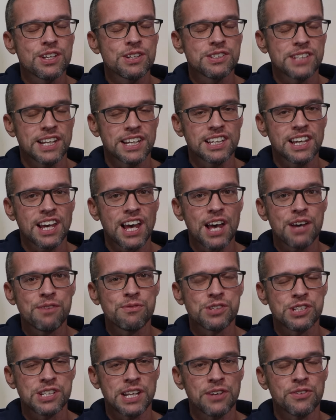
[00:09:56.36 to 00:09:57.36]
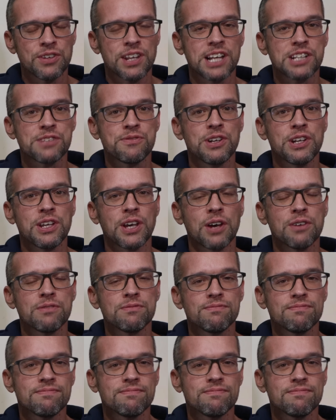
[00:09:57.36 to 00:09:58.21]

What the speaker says: Take care, we'll see you in the next video.